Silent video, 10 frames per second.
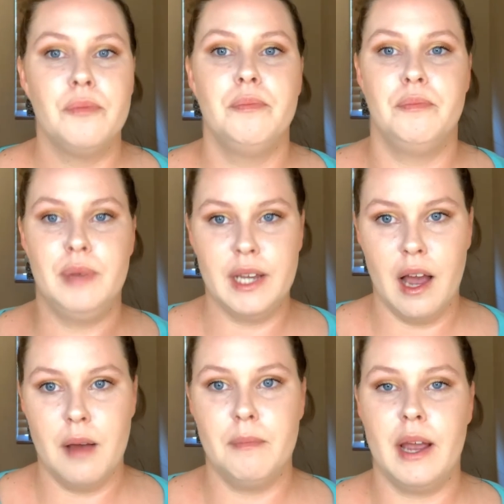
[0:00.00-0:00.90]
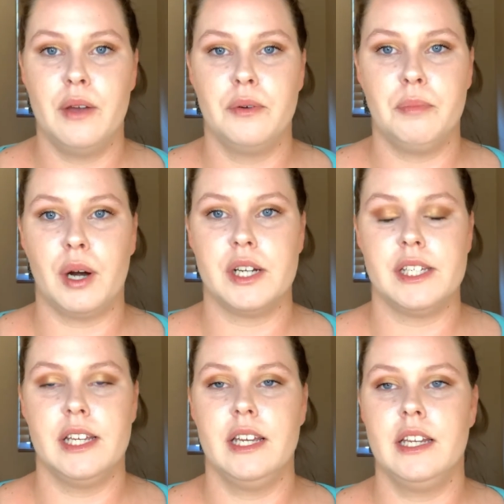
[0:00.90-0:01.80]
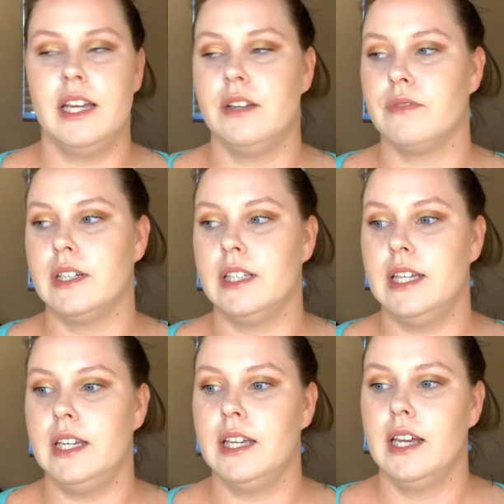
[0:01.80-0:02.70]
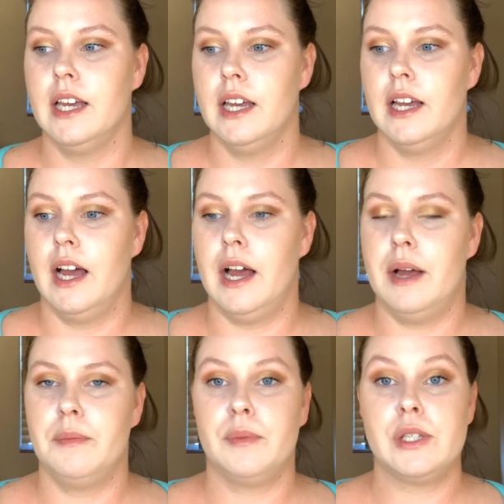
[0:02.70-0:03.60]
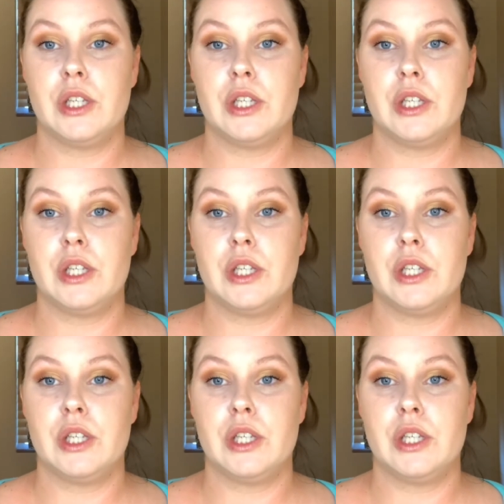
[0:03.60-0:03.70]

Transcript: become my own person and really was